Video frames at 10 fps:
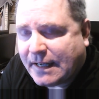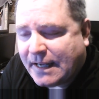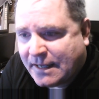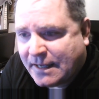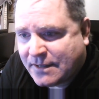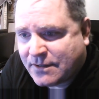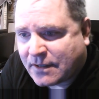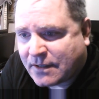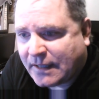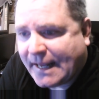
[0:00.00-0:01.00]
is
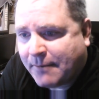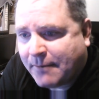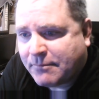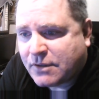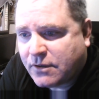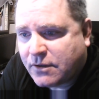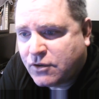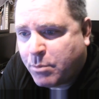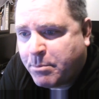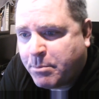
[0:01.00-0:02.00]
claimed
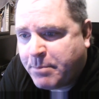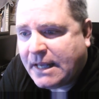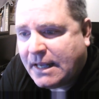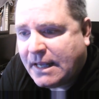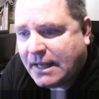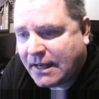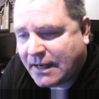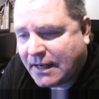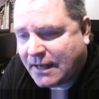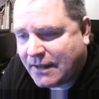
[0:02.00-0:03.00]
to be
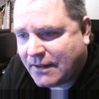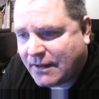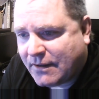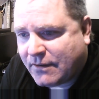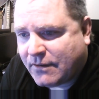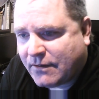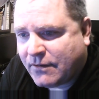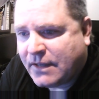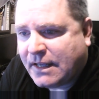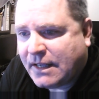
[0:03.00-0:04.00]

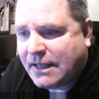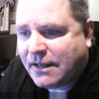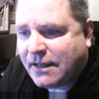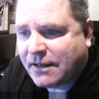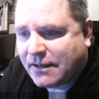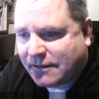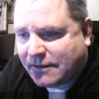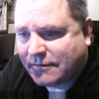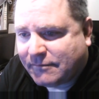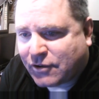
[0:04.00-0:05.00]
the
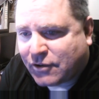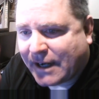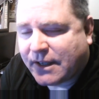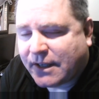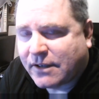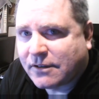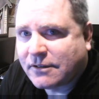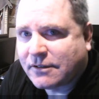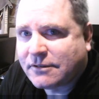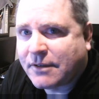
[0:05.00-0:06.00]

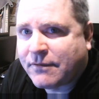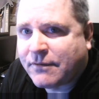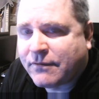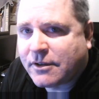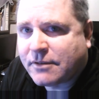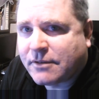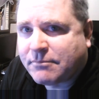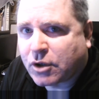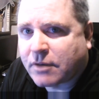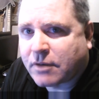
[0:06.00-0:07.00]
translator of the
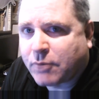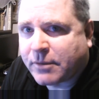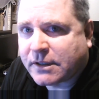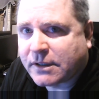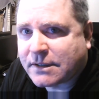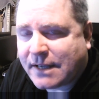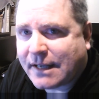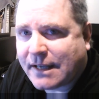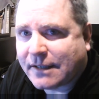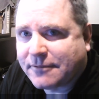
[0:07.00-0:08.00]
Book of Mormon
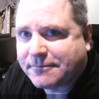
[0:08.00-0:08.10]
instead.